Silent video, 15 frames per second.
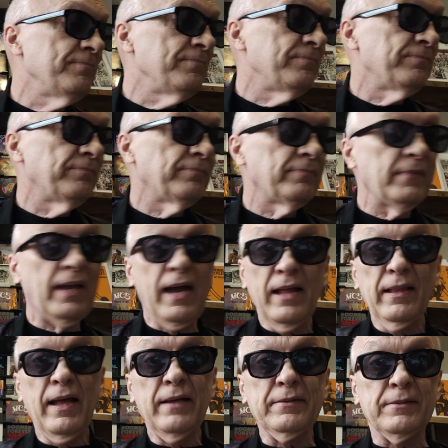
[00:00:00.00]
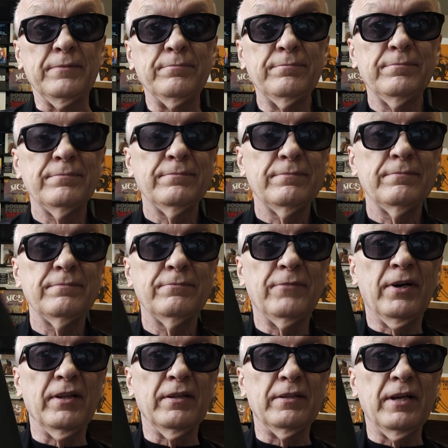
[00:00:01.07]
And I like them
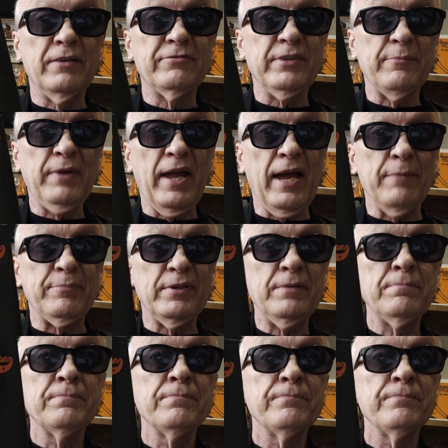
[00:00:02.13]
well enough. I'm happy.